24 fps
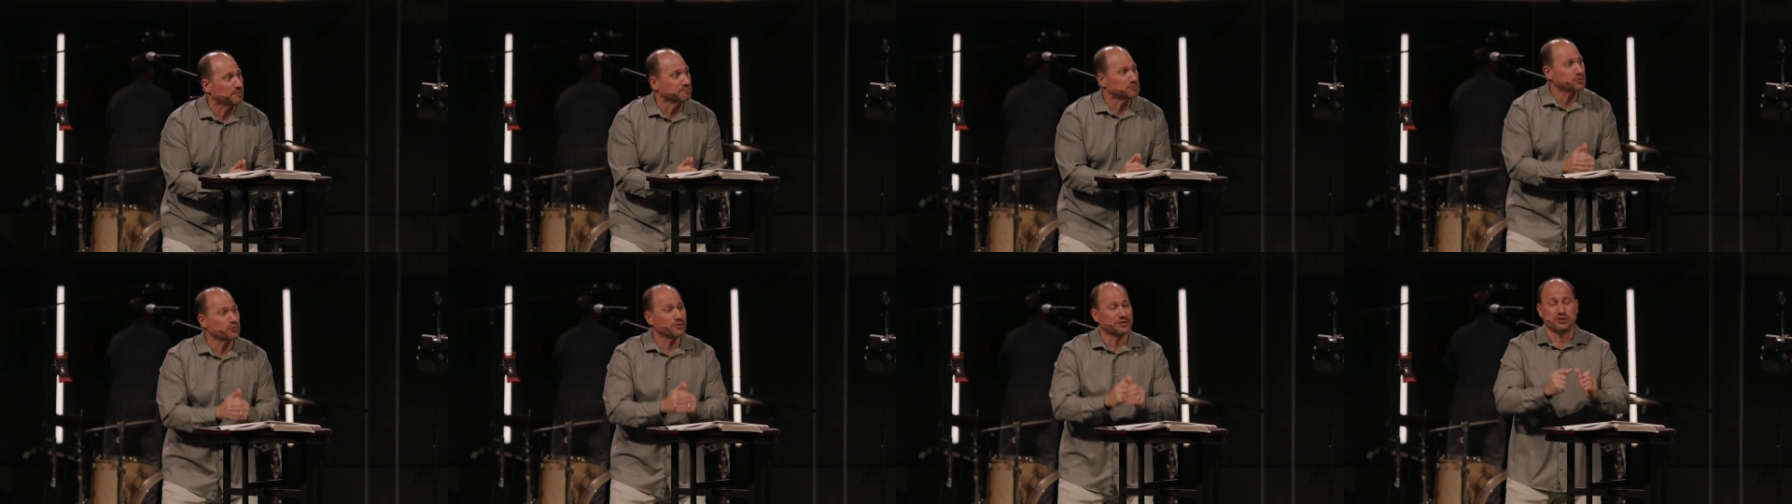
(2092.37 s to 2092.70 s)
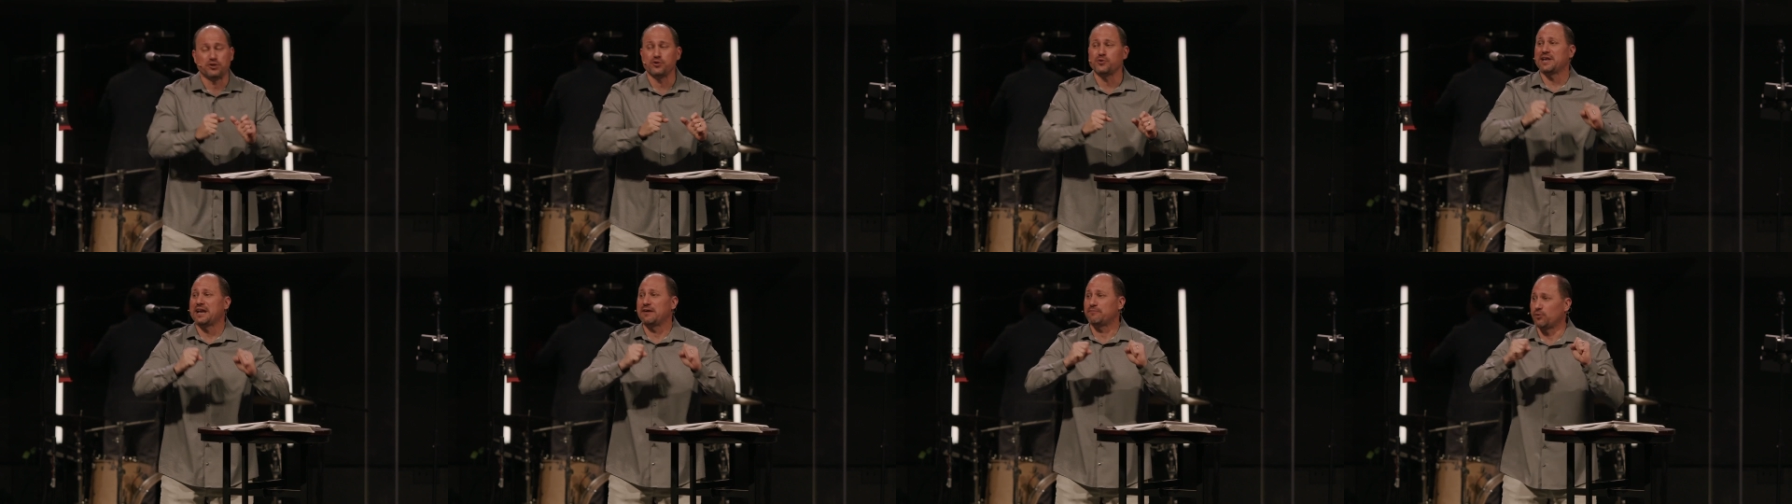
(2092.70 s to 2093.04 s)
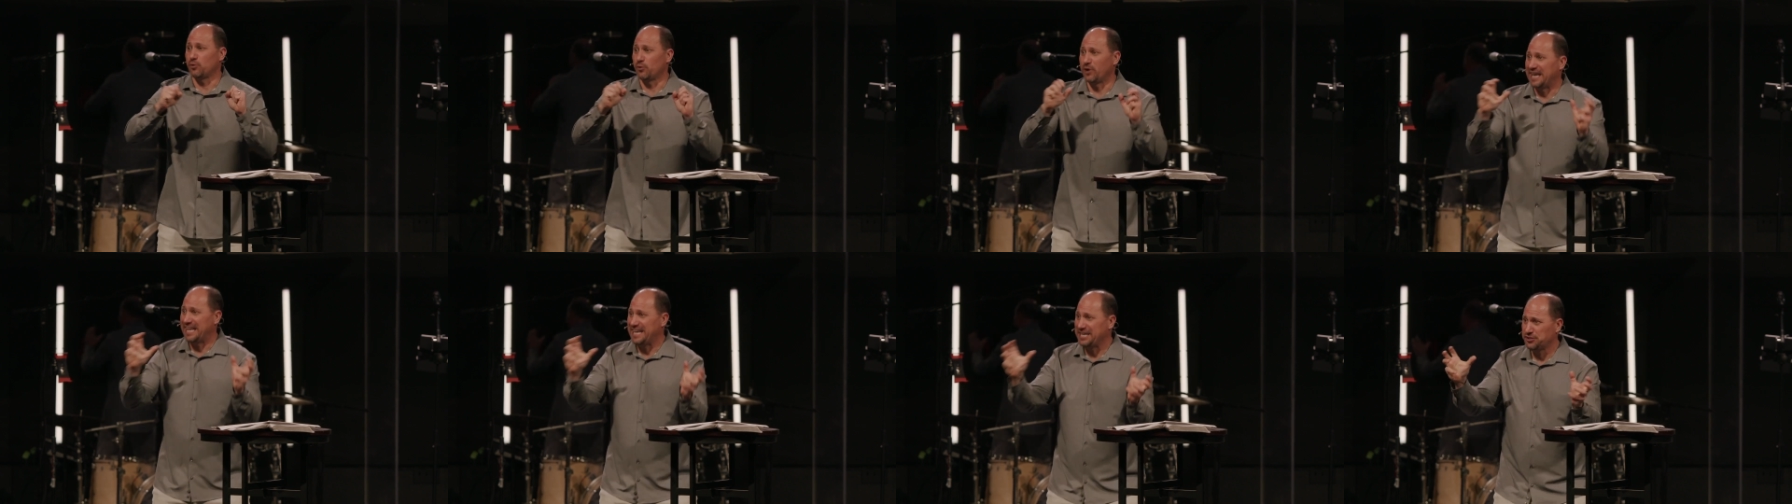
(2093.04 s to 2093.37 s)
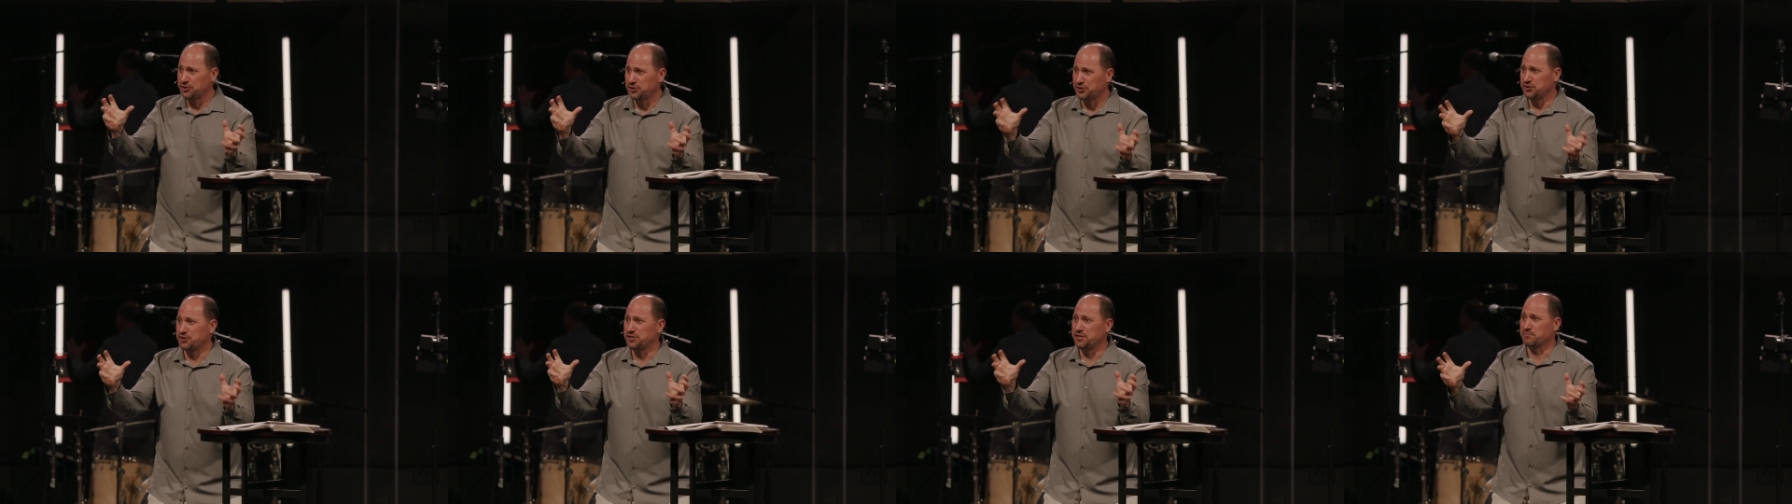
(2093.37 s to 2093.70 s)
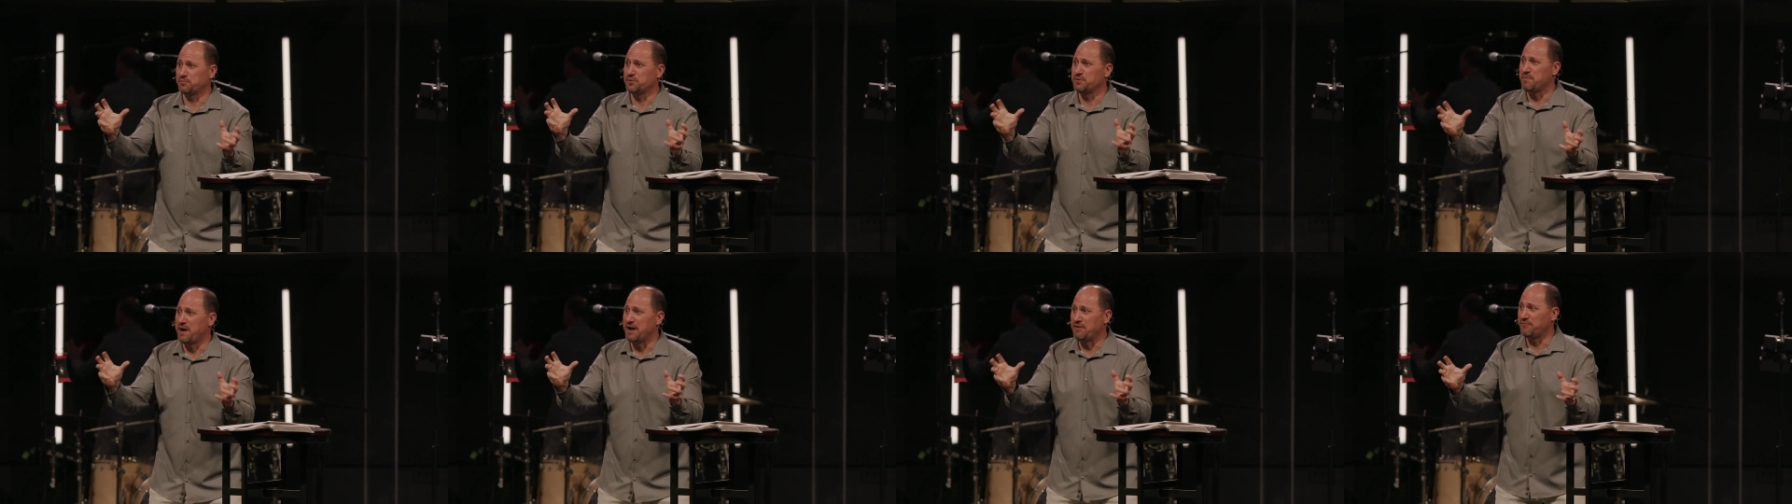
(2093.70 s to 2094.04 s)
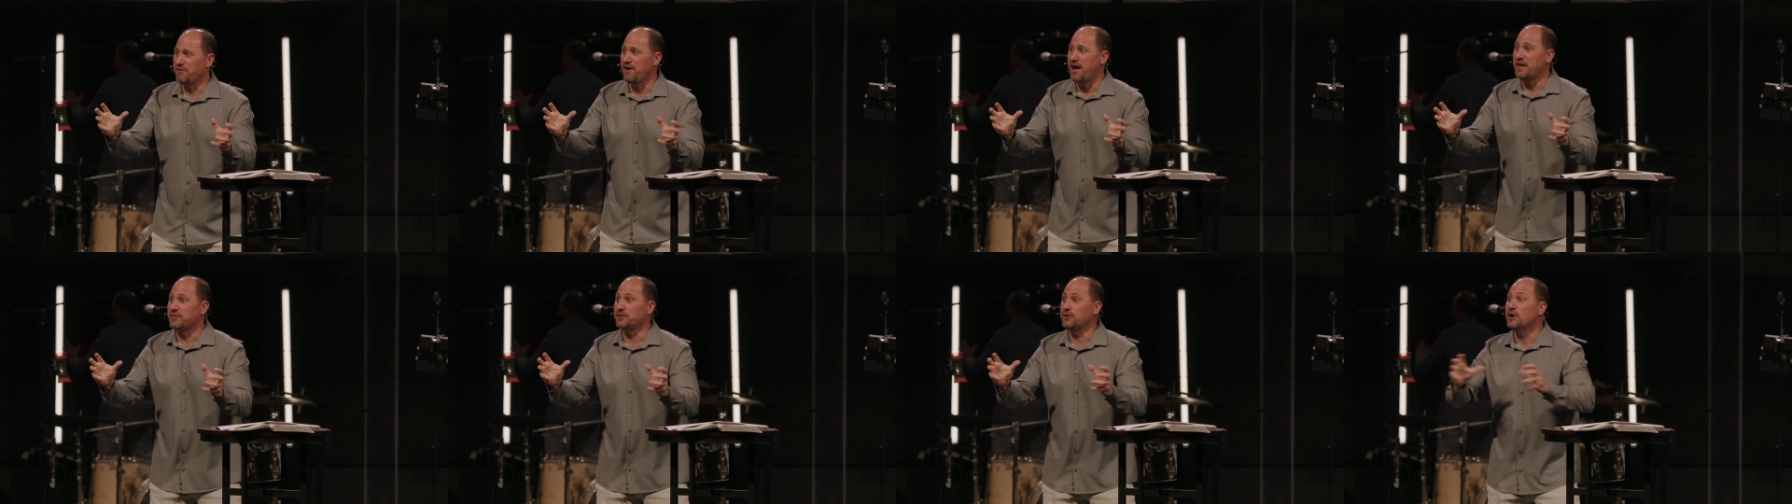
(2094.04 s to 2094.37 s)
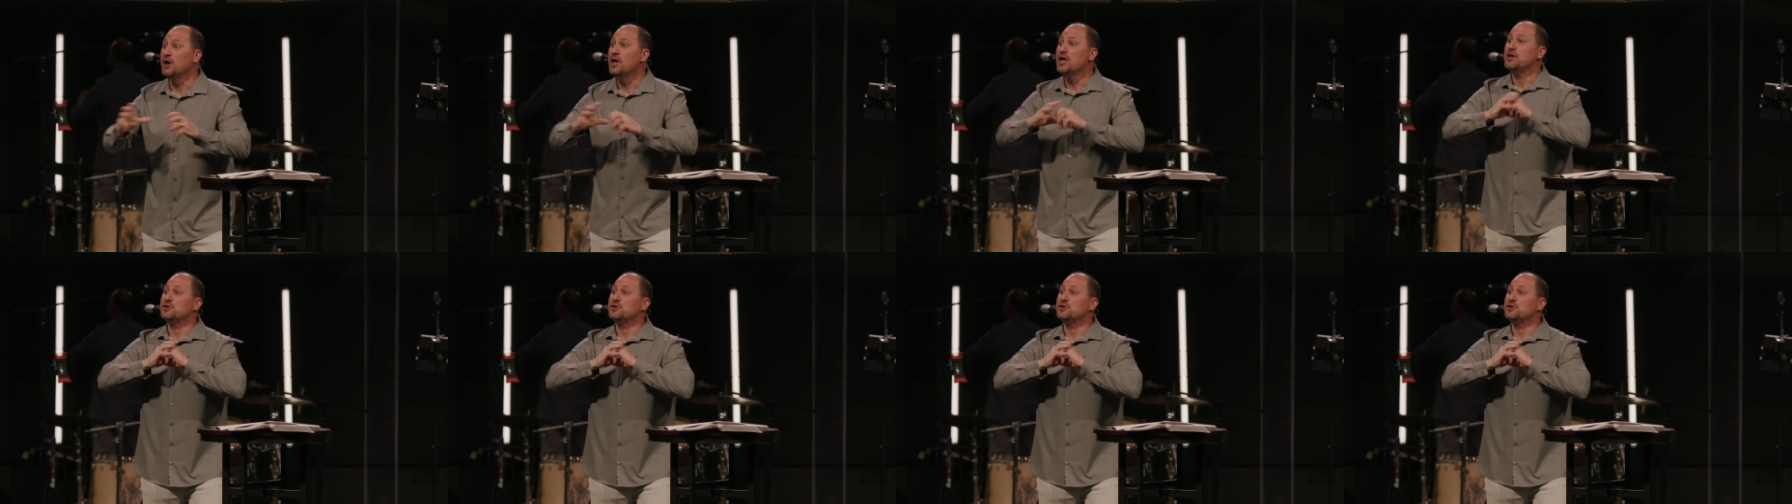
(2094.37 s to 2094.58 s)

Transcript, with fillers: so that you can have a relationship with my Father,